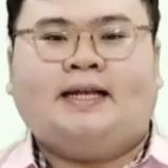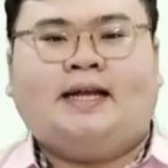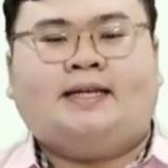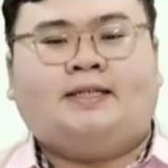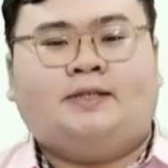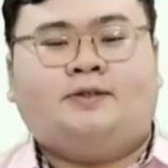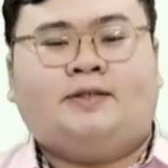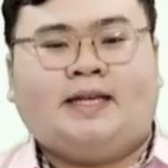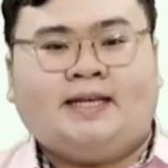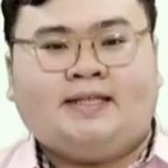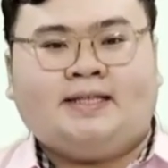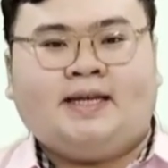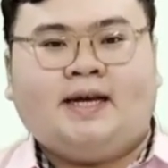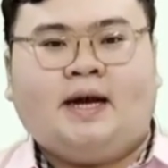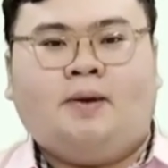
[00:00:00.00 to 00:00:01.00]
and
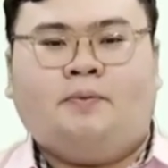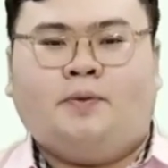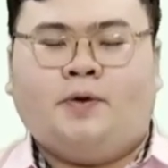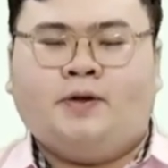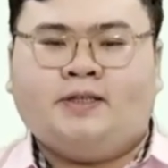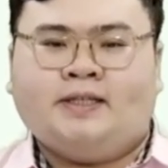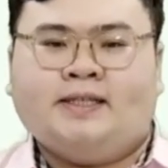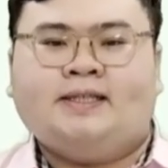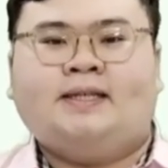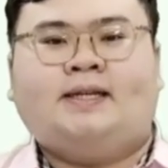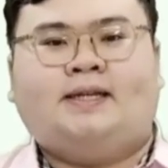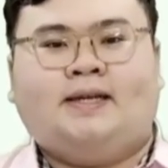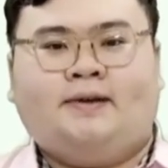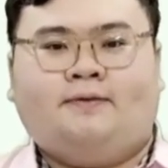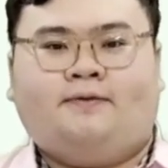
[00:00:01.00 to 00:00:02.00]
selective testing
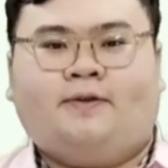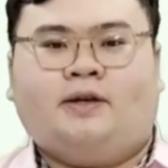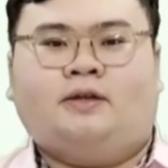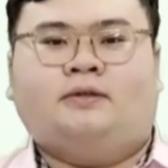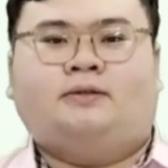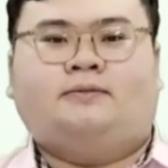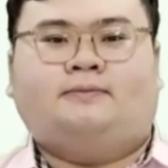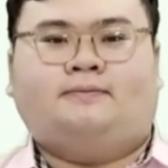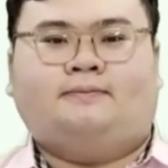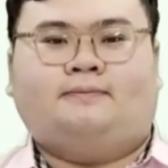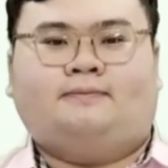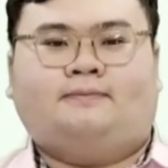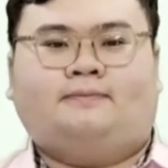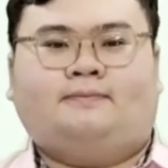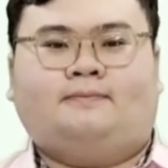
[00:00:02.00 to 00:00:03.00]
approaches
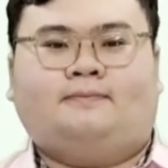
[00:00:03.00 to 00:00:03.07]
differ.